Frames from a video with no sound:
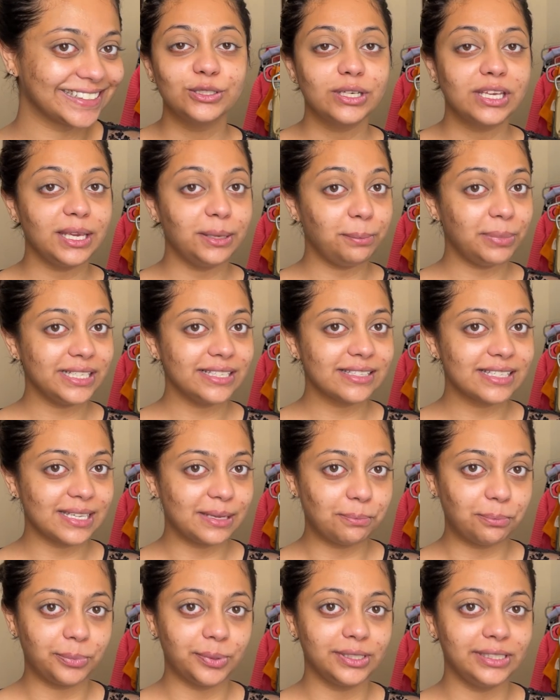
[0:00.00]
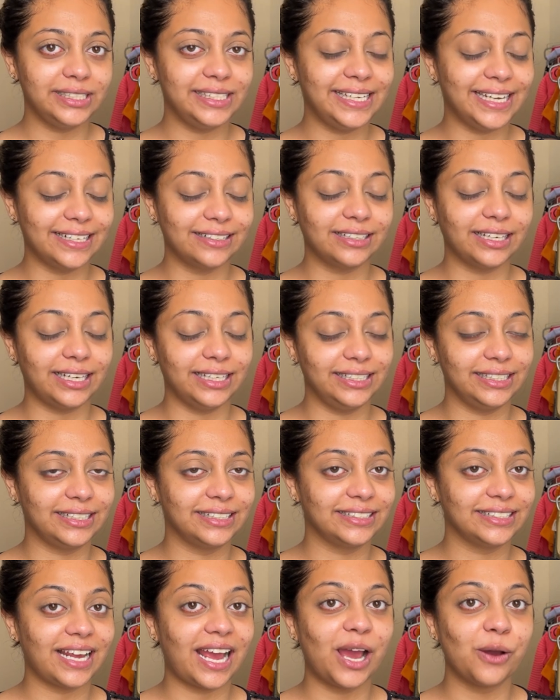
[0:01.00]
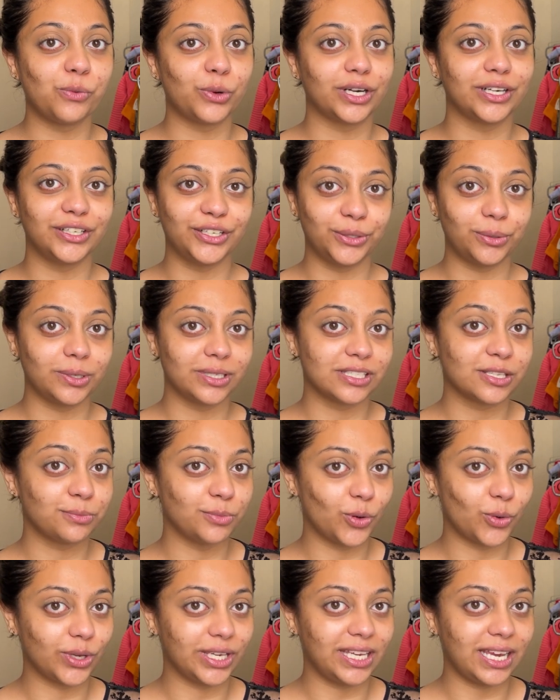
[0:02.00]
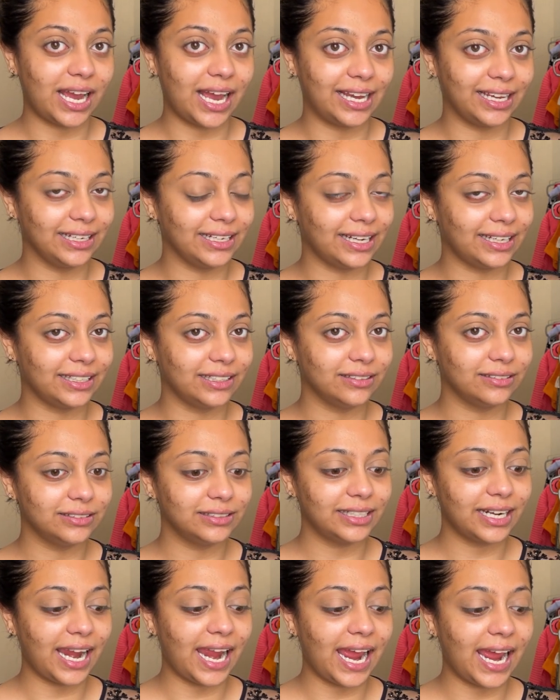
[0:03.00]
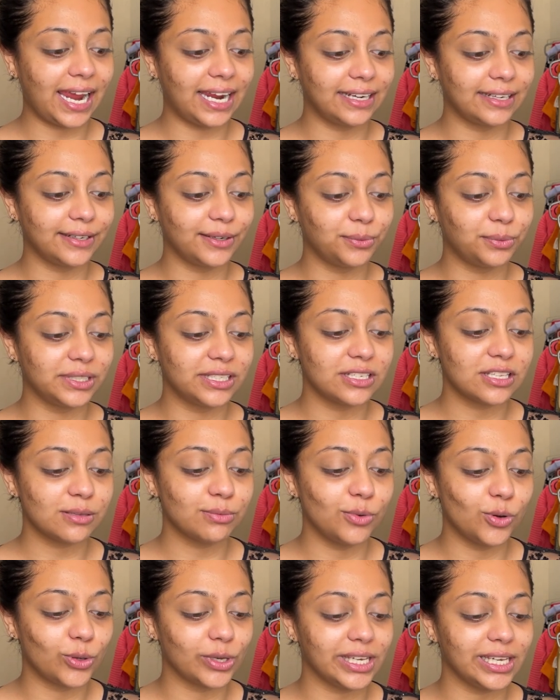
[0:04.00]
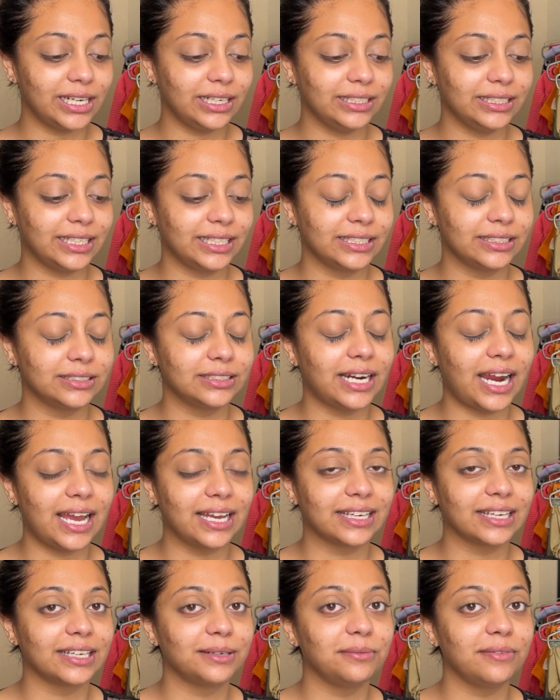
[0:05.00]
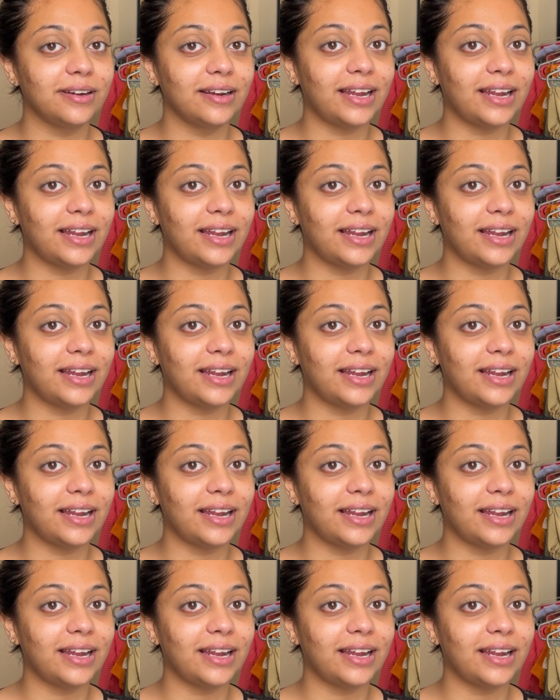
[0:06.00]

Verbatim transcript: To keep it simple yet elegant, I want to do a smoky eyeliner, and with a smoky eyeliner I can